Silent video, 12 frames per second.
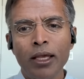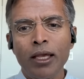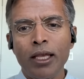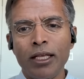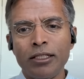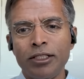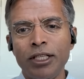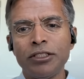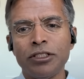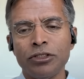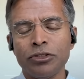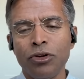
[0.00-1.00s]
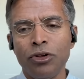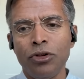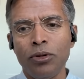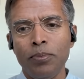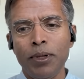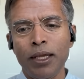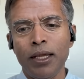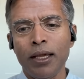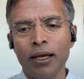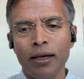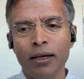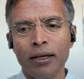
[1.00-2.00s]
this is going to be
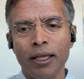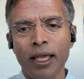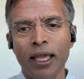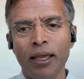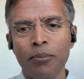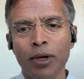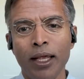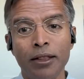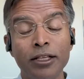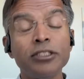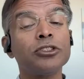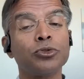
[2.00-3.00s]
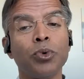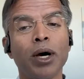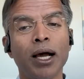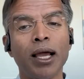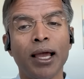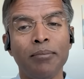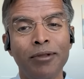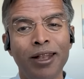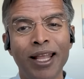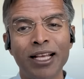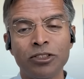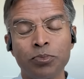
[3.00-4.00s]
a game. And this is why I'm
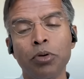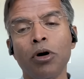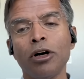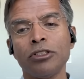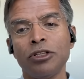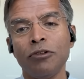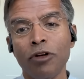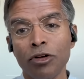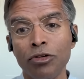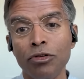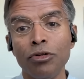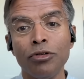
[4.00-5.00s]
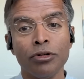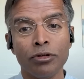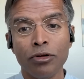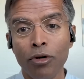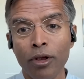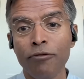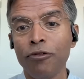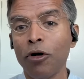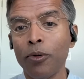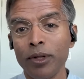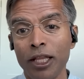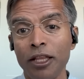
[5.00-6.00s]
less positive on Google going
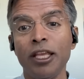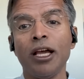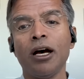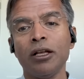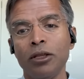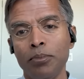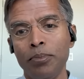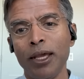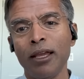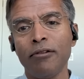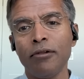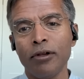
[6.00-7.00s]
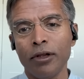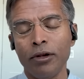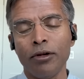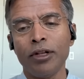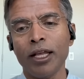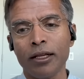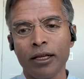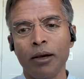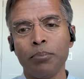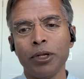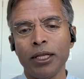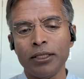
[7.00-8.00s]
forward than the other big, tech
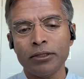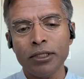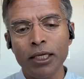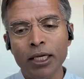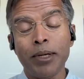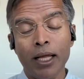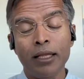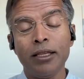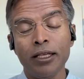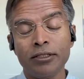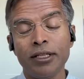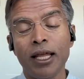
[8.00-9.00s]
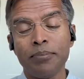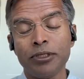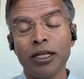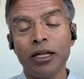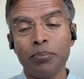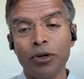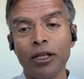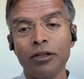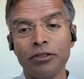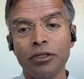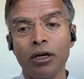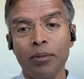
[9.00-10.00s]
companies. But I think Snap's done a pretty
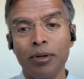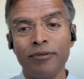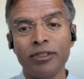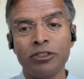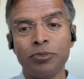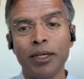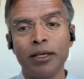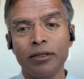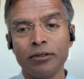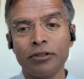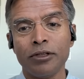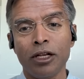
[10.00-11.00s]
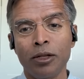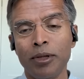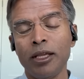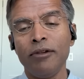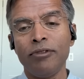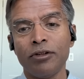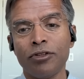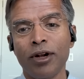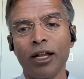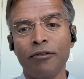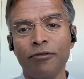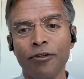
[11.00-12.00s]
good job. Evan Spiegel's got to be given
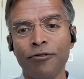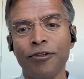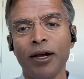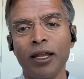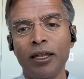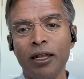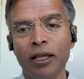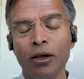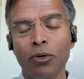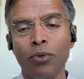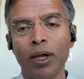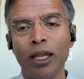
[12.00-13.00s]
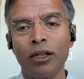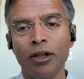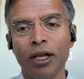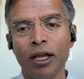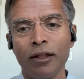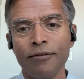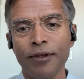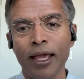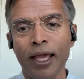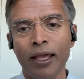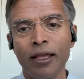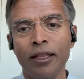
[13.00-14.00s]
credit for finding a way to kind of
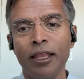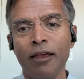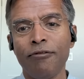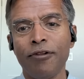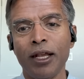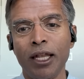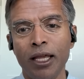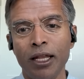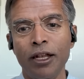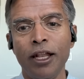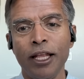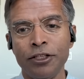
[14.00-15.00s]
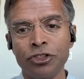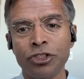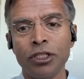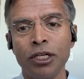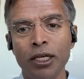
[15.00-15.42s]
hang in there, finding a niche,